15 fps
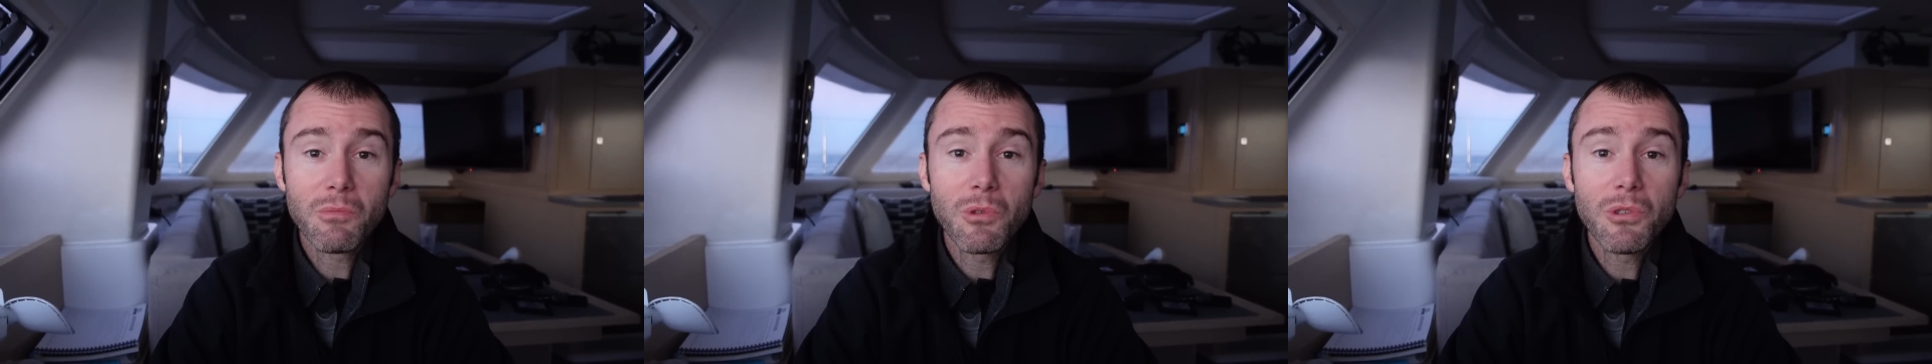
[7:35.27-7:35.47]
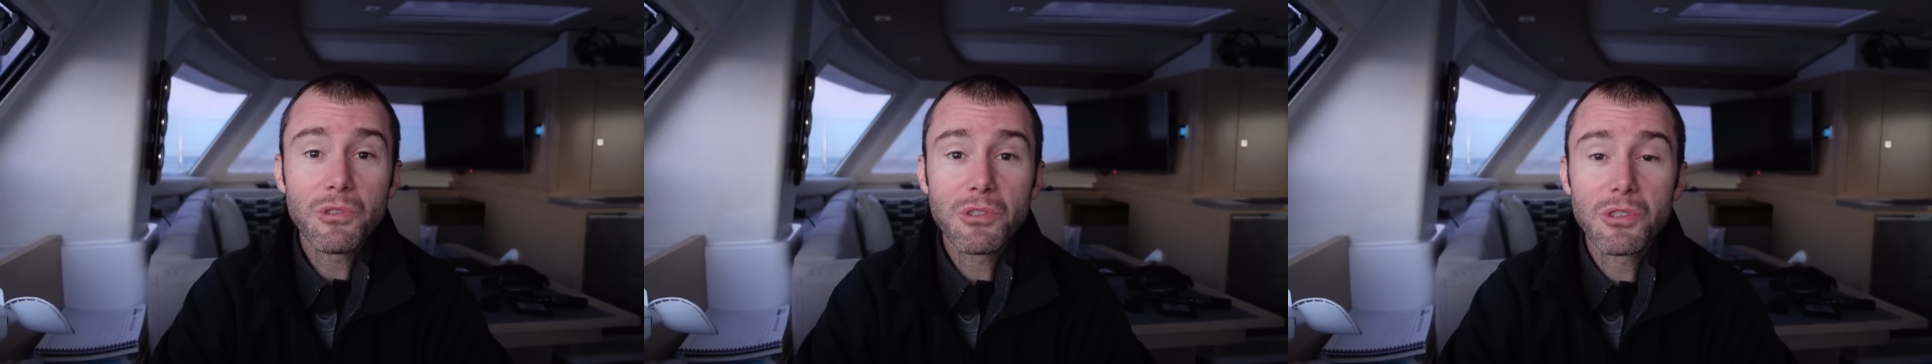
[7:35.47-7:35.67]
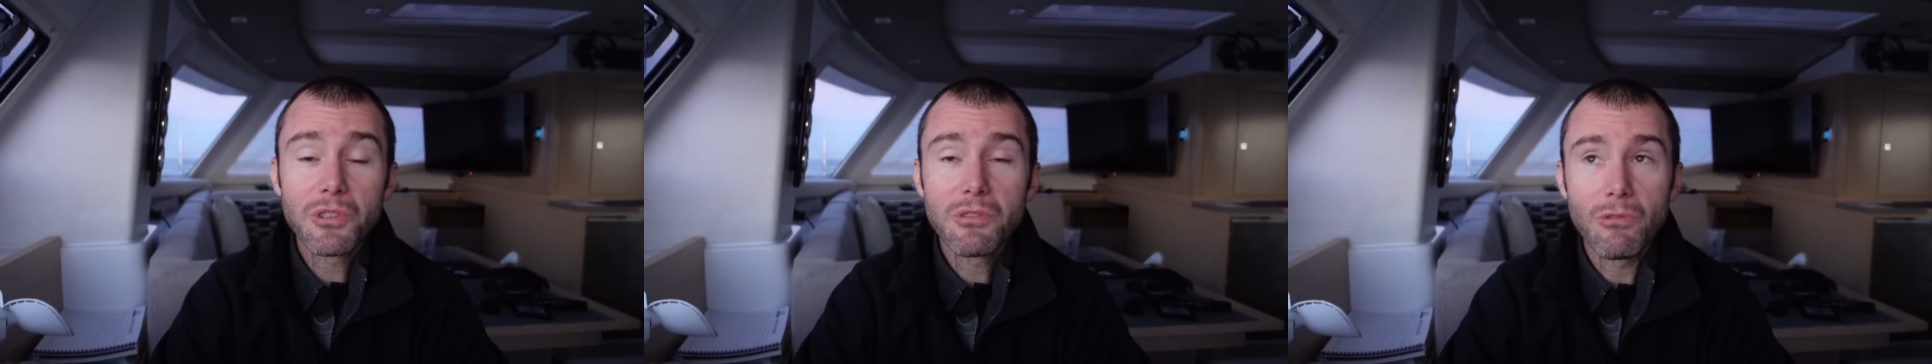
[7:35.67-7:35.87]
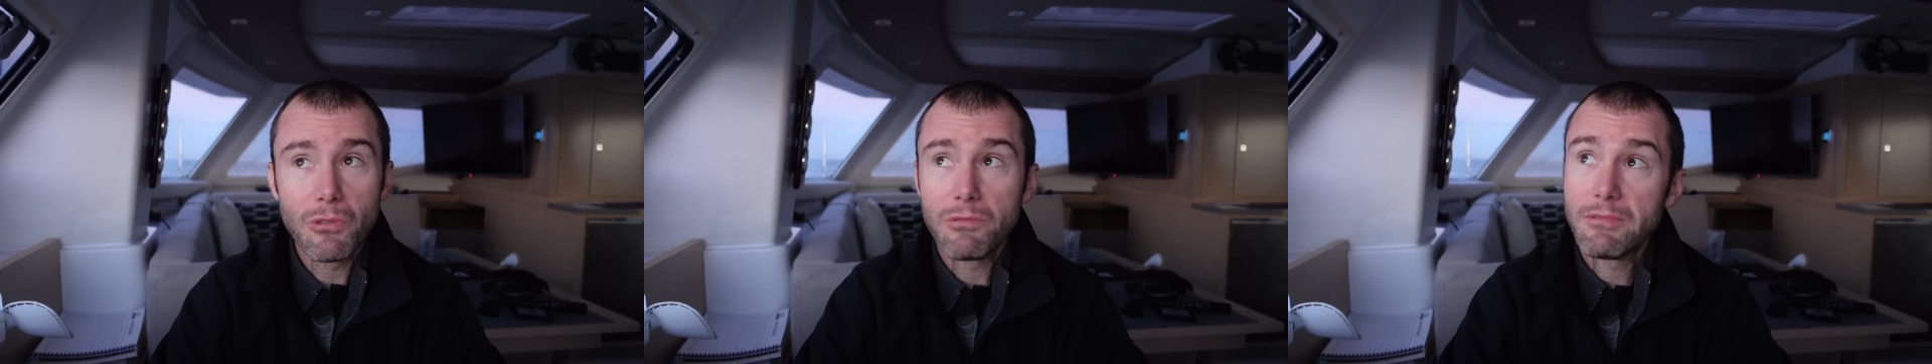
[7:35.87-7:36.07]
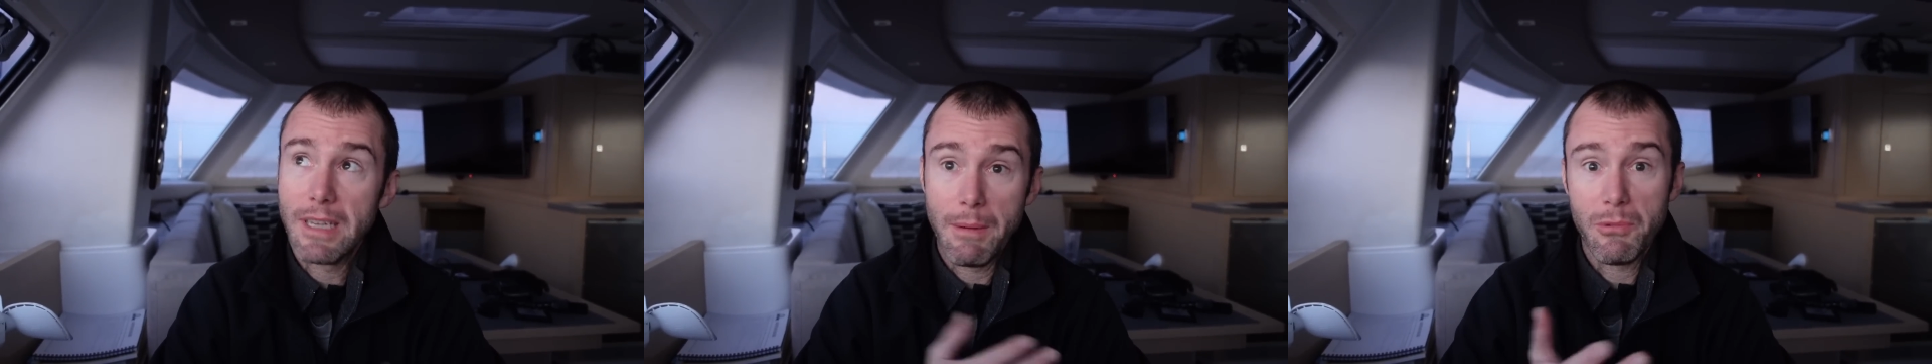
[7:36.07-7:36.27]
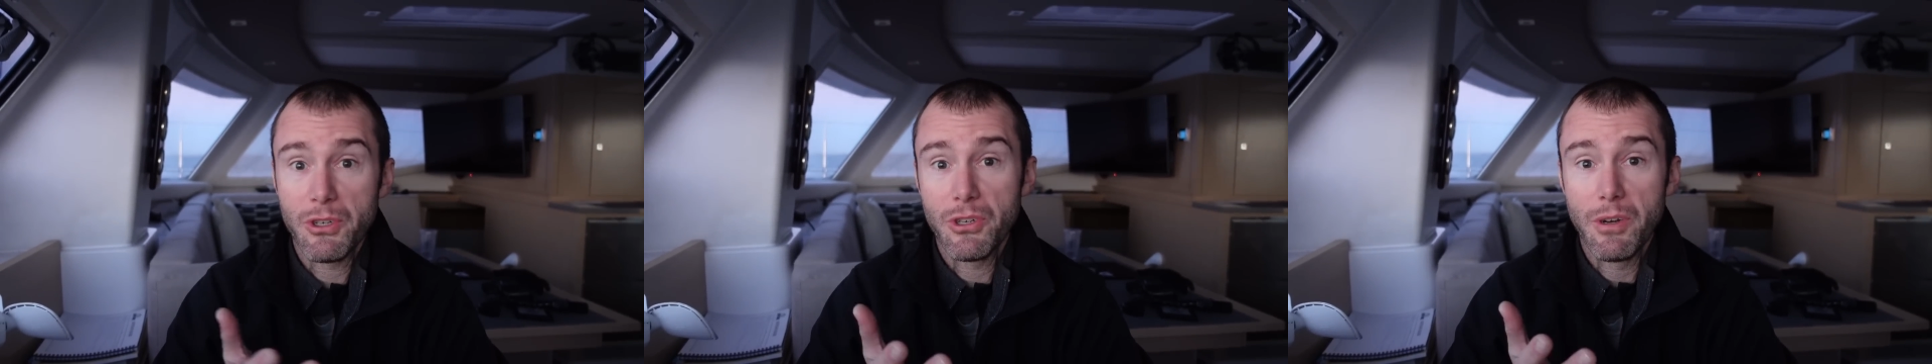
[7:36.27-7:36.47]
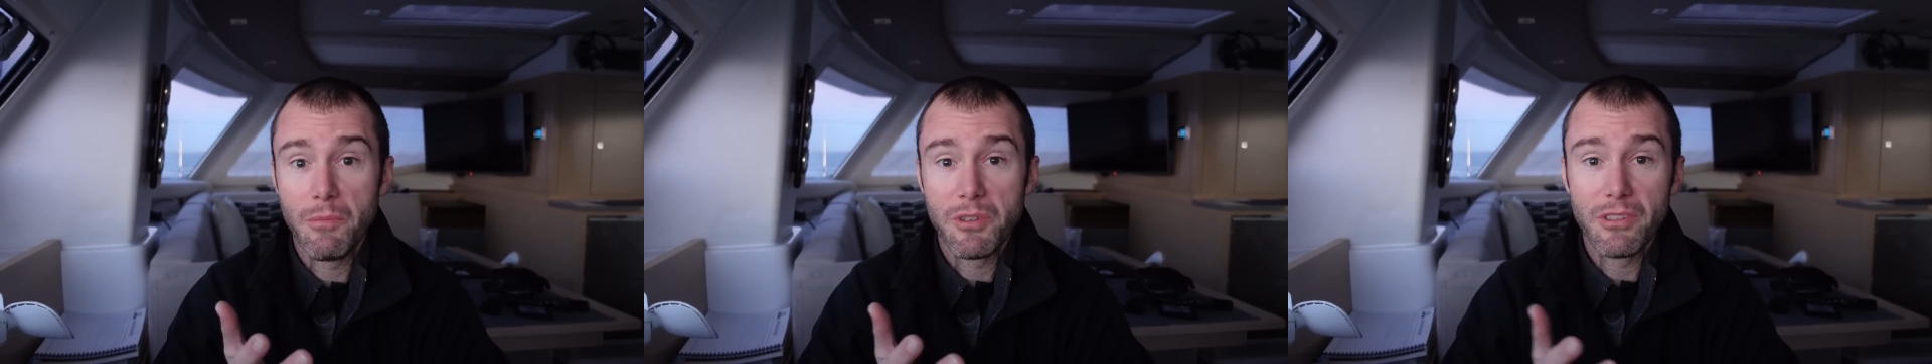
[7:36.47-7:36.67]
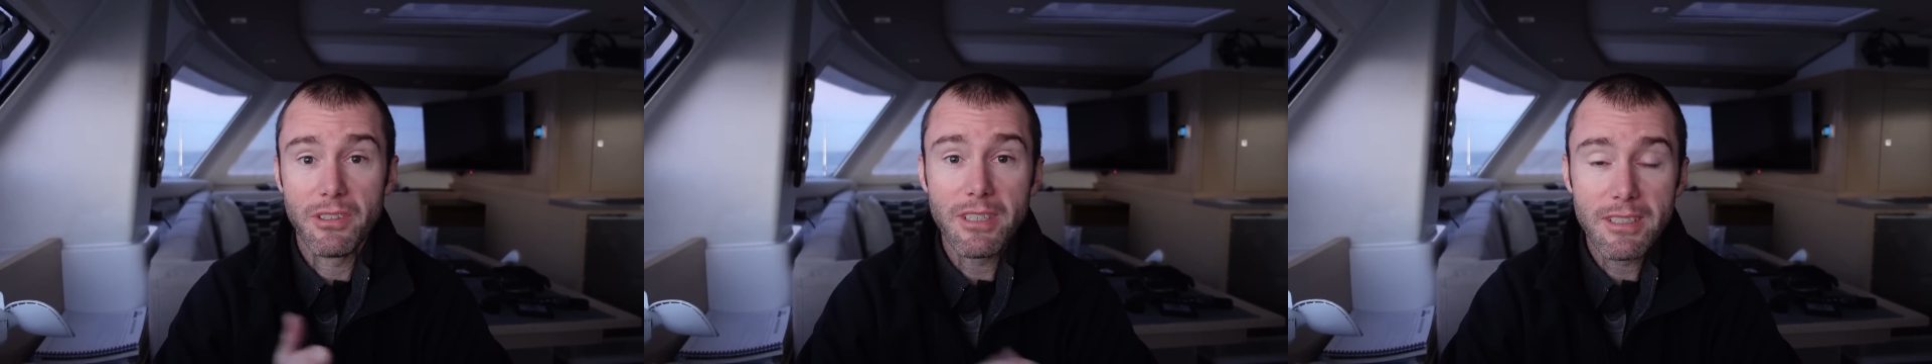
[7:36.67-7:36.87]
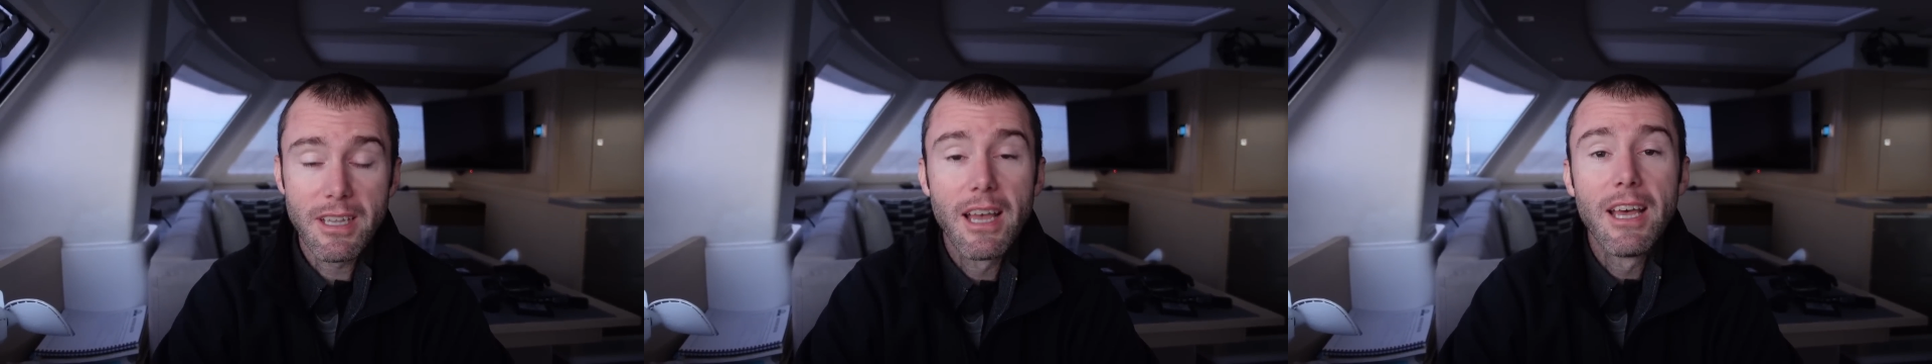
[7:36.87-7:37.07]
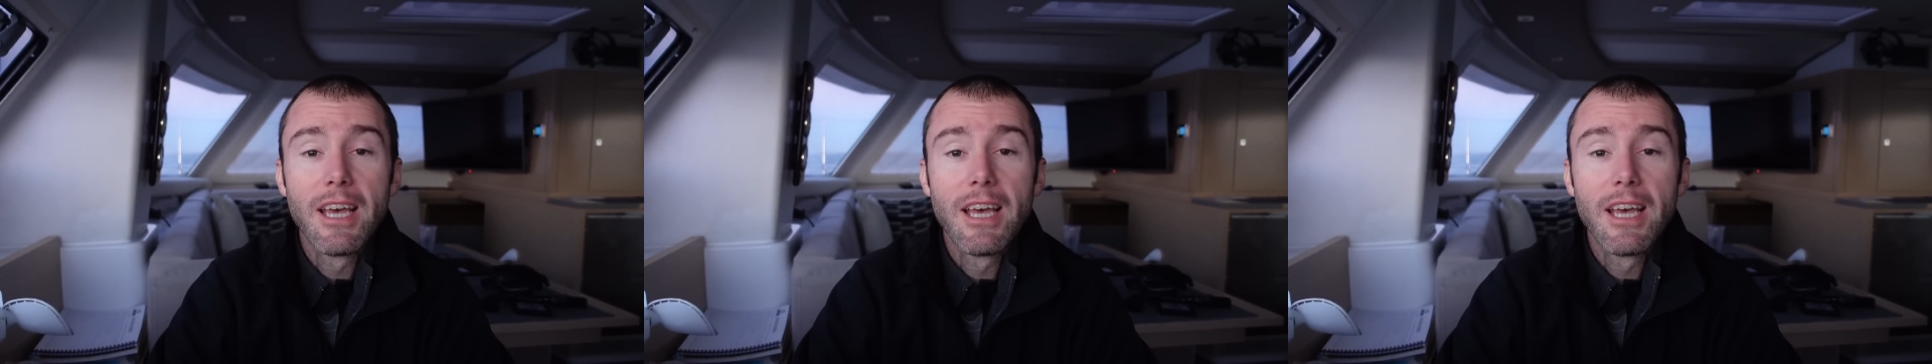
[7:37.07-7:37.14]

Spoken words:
or temperature numbers at least,